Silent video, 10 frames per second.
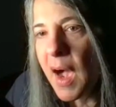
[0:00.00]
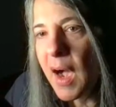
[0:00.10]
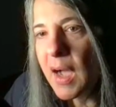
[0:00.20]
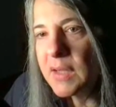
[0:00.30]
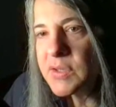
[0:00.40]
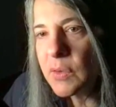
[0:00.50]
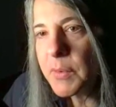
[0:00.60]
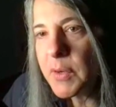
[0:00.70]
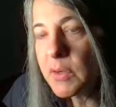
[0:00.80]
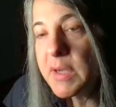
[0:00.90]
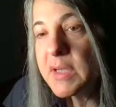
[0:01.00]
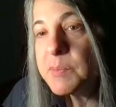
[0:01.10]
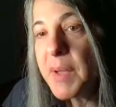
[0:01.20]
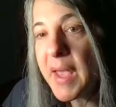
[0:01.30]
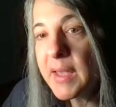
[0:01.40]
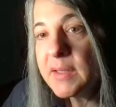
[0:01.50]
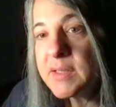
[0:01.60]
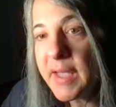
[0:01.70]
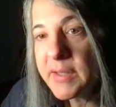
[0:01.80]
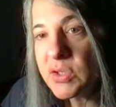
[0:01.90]
Uh, and so Mercury is paying
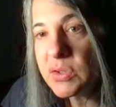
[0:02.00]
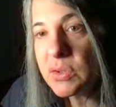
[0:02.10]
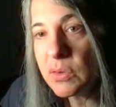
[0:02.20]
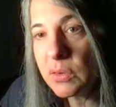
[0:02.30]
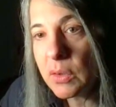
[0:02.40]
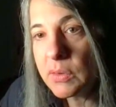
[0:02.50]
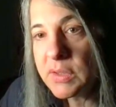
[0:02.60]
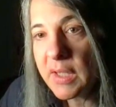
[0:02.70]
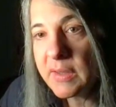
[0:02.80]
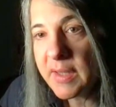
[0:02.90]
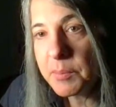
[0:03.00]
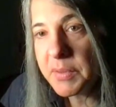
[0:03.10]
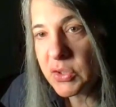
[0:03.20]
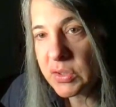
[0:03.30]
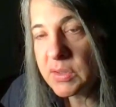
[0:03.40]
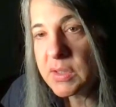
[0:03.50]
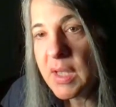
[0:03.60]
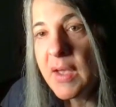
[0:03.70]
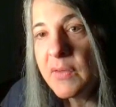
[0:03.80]
attention to the goals and the ambitions.